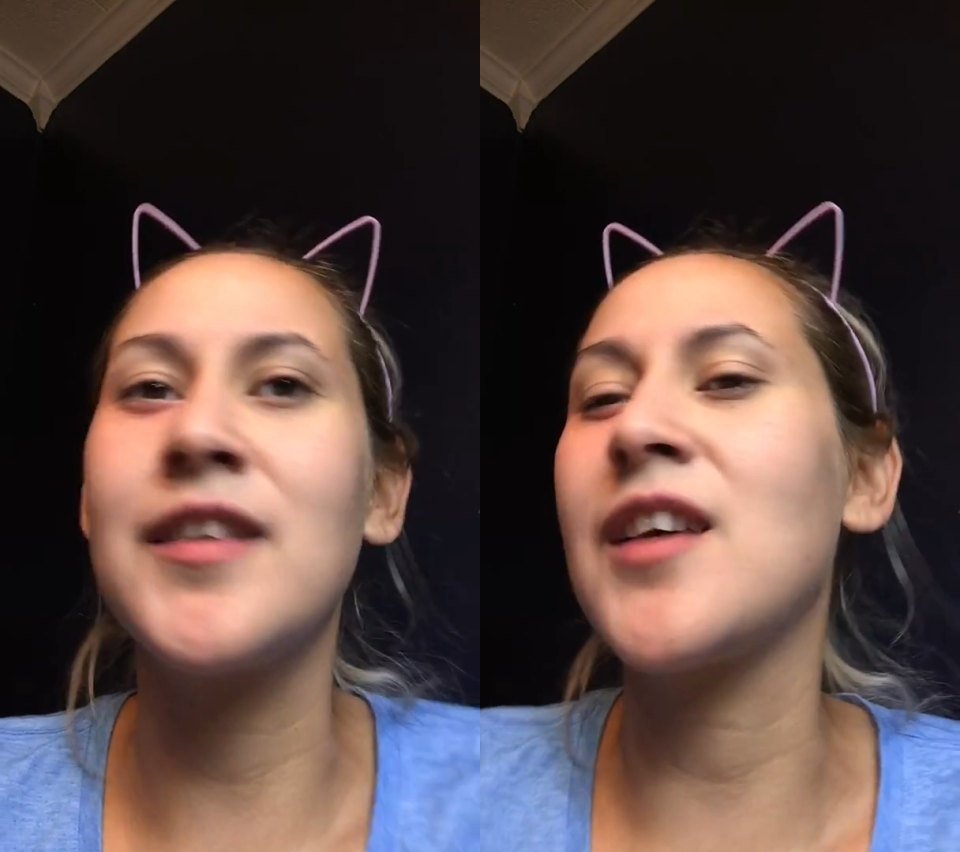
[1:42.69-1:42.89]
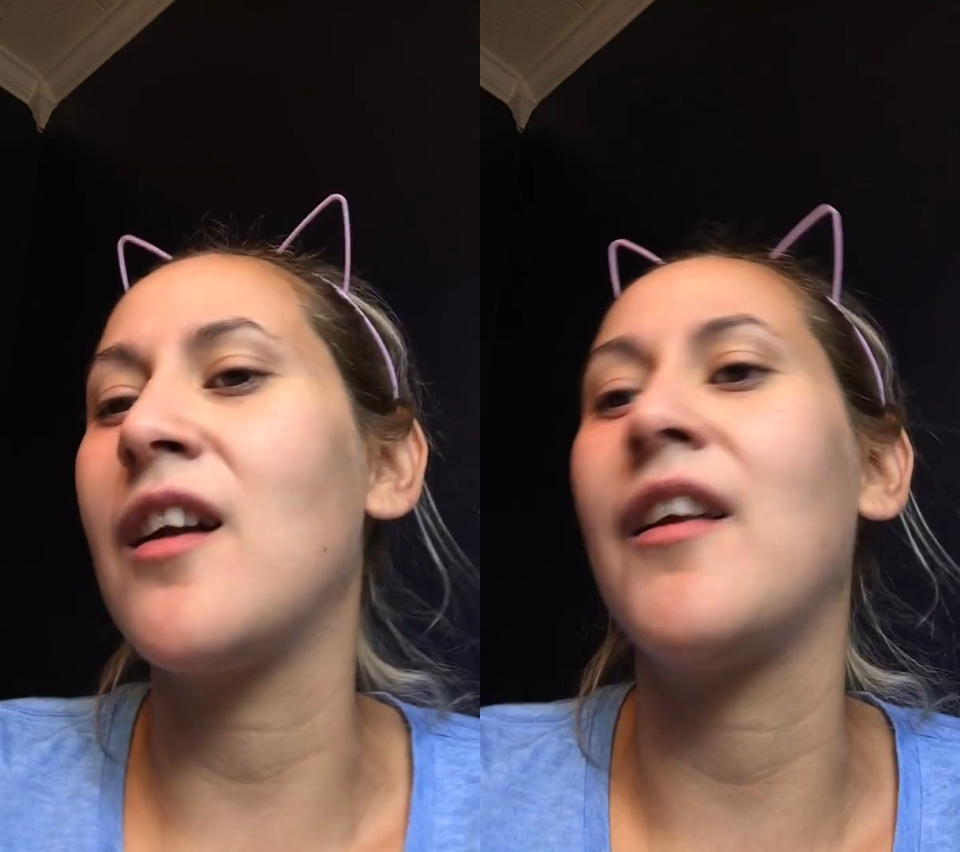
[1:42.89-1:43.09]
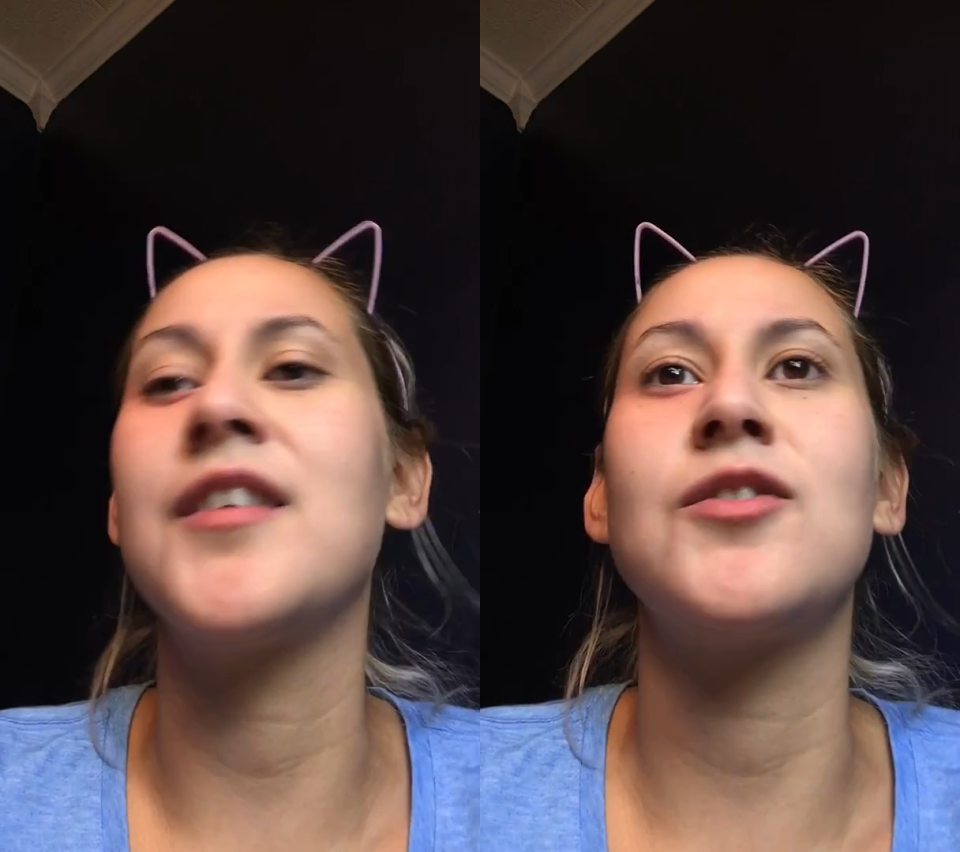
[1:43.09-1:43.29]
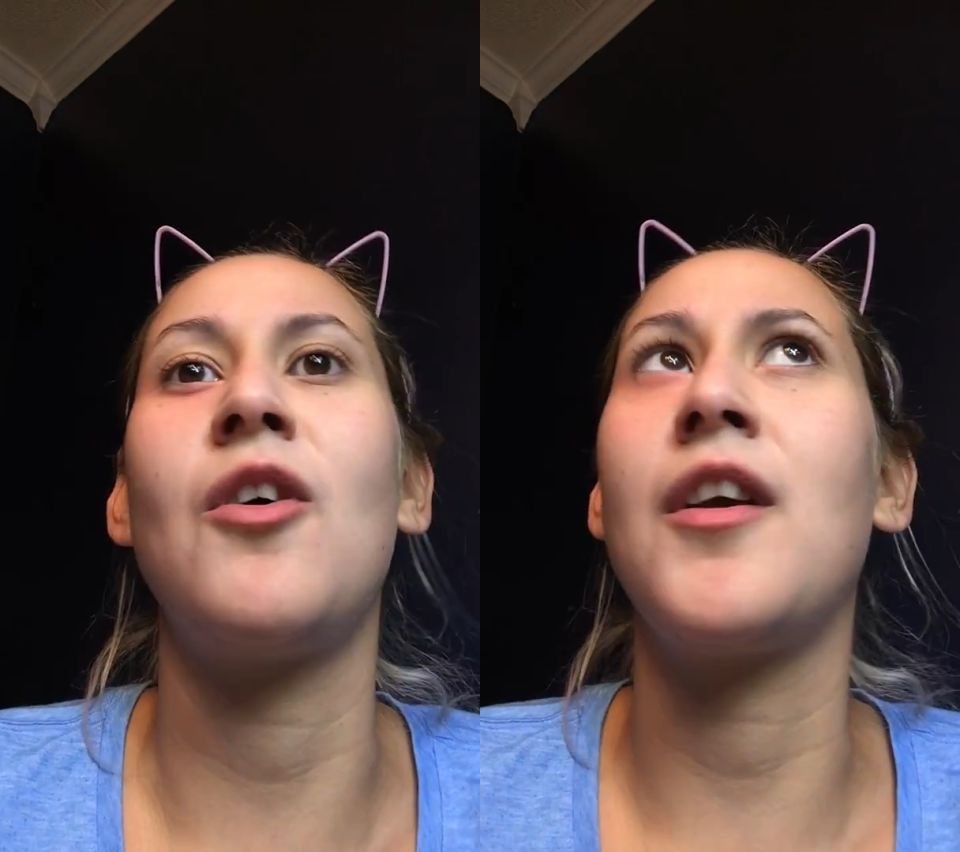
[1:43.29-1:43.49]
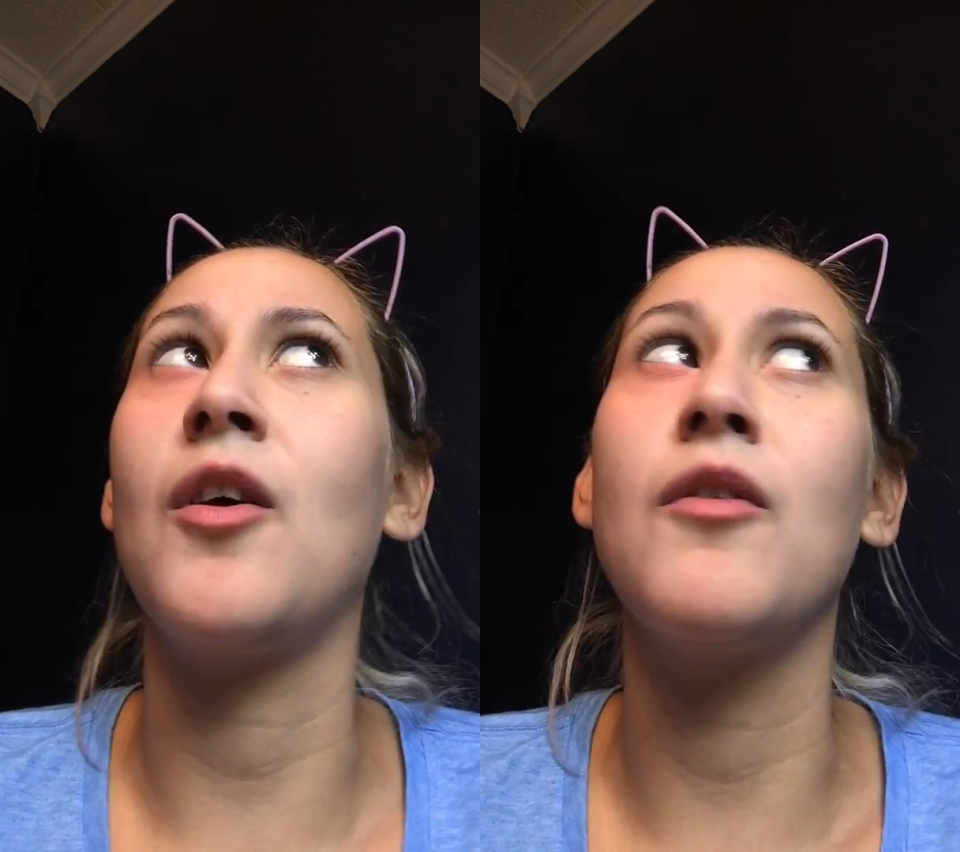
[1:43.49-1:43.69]
It's kind of like
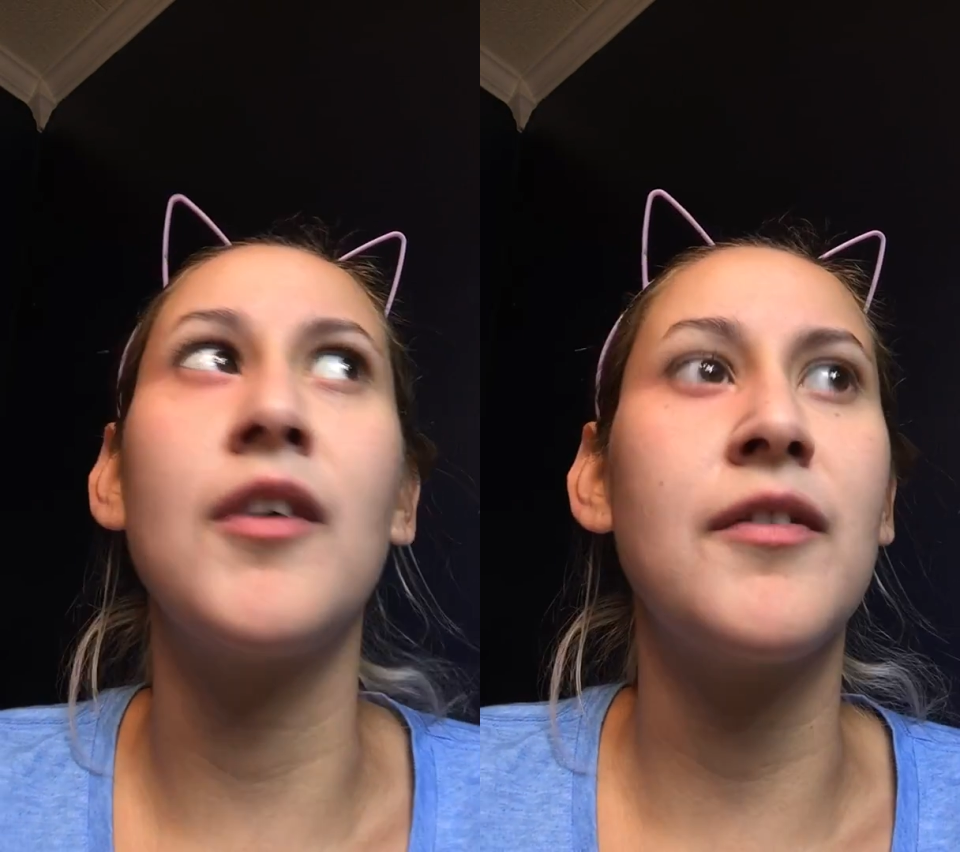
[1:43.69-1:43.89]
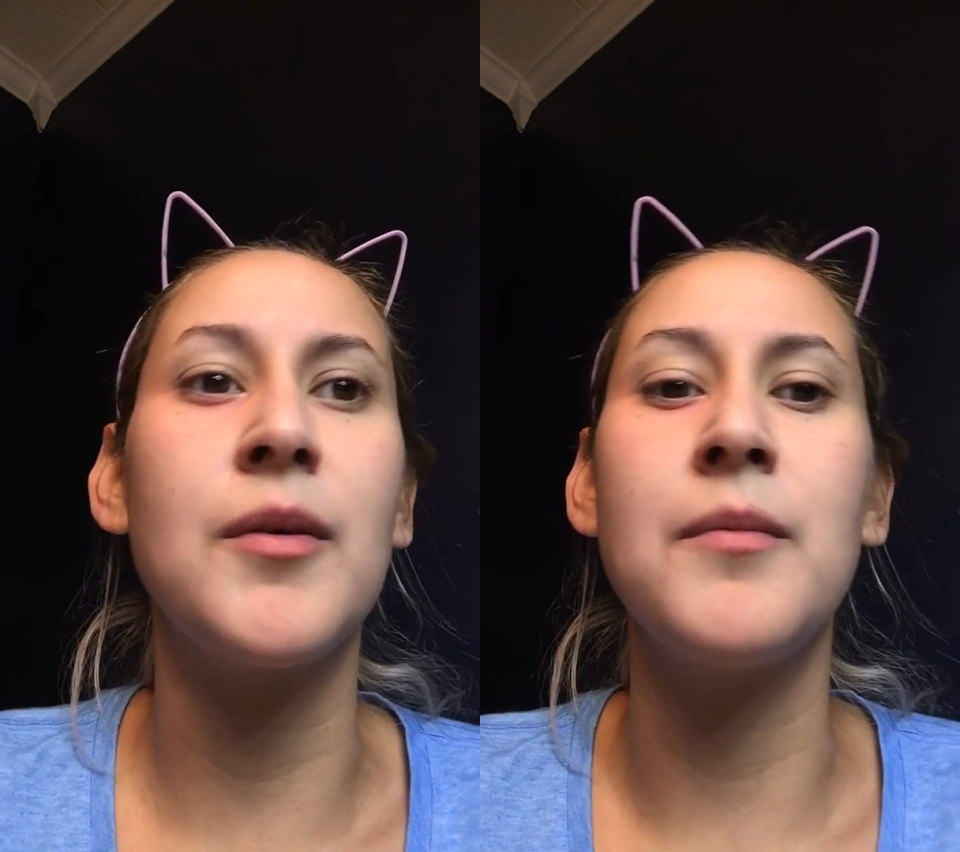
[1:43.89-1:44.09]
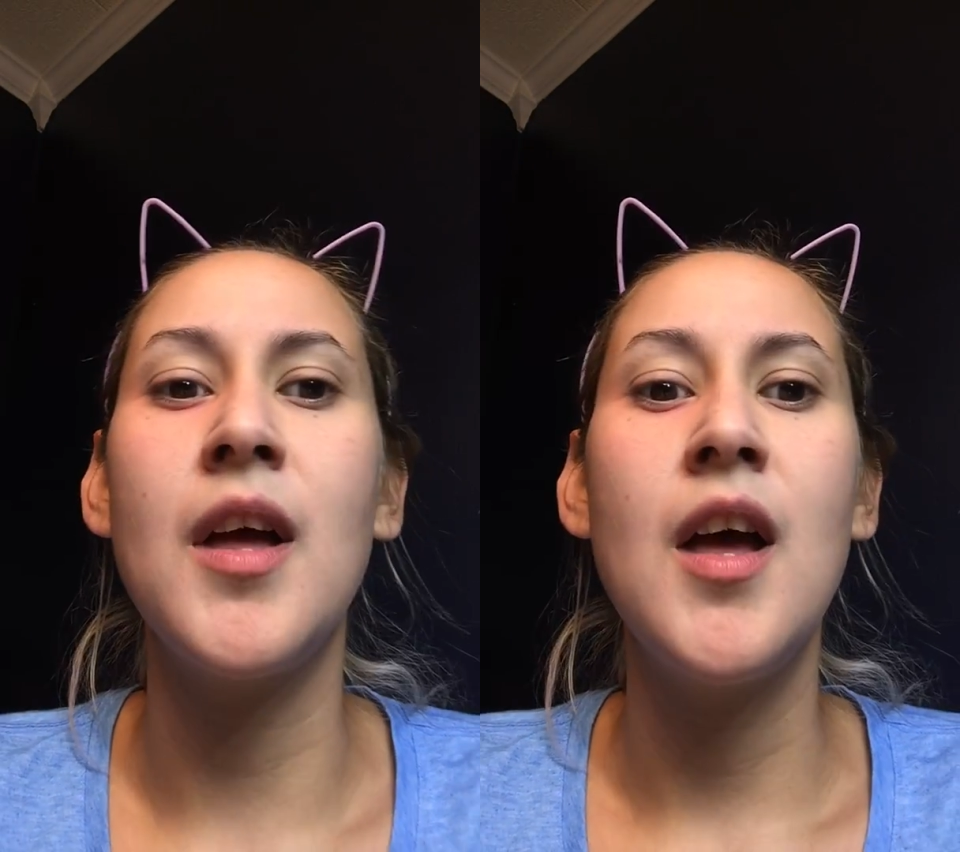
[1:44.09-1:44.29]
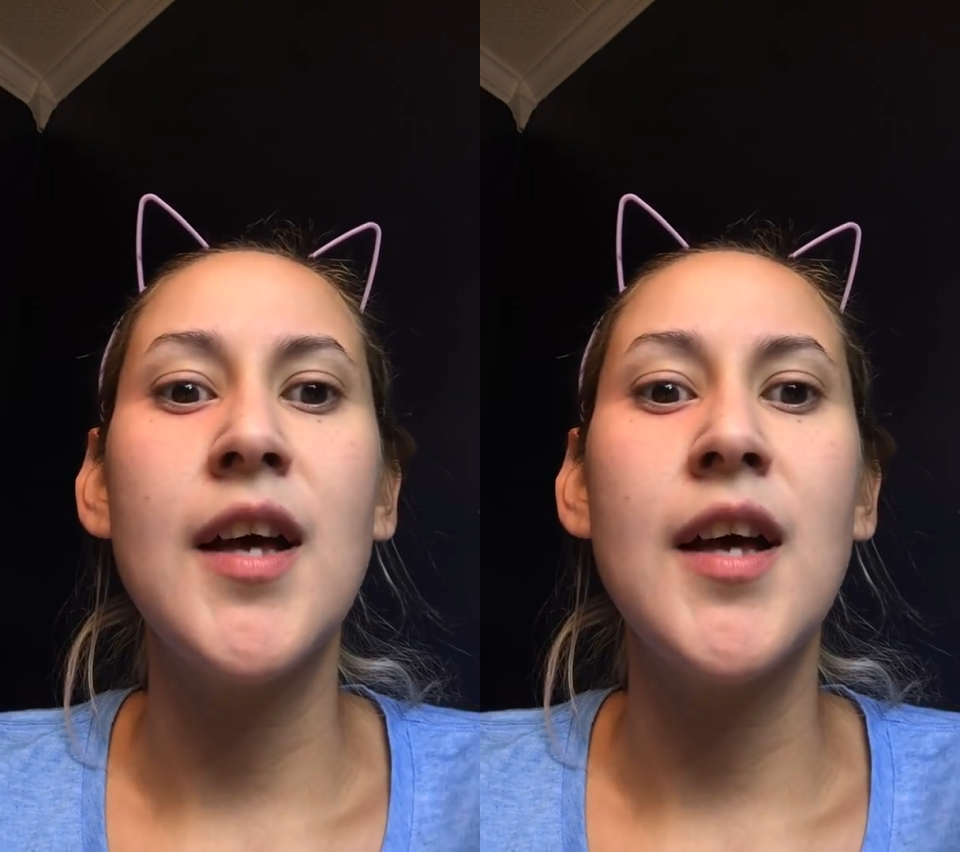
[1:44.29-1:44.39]
starting over from